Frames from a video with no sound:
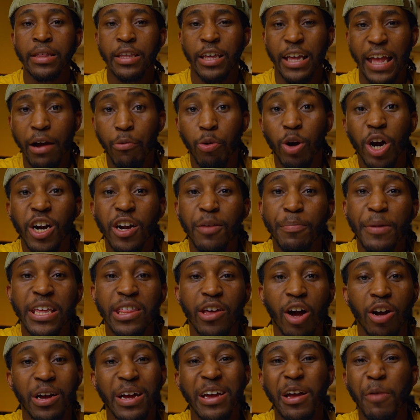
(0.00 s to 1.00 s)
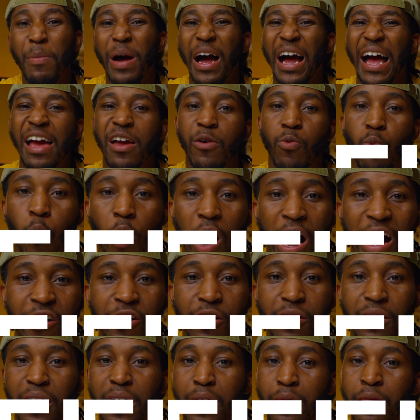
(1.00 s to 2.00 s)
Today we're going to be talking about a
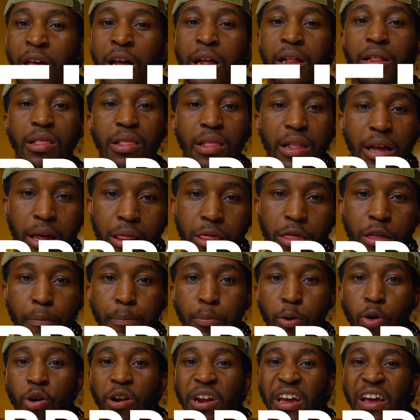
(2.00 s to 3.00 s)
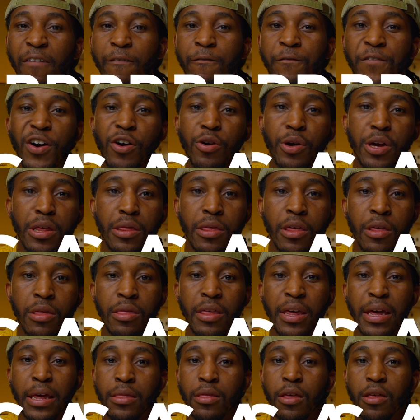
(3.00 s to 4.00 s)
wireless, L U T supported focus
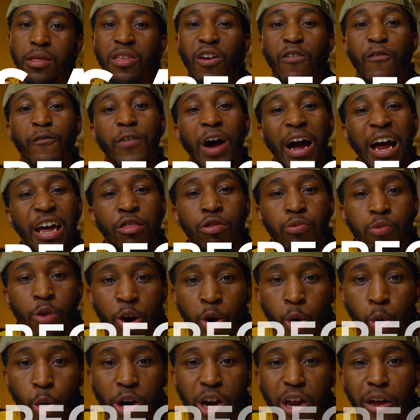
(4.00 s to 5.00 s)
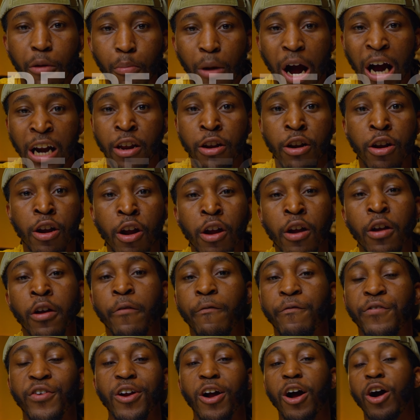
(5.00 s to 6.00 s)
assist device recording monitor
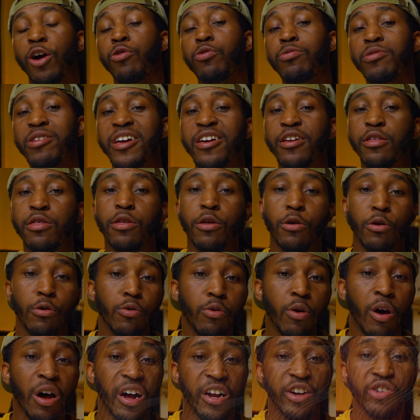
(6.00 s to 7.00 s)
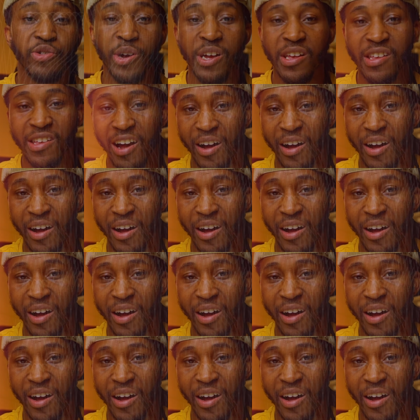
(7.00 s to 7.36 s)
for only two hundred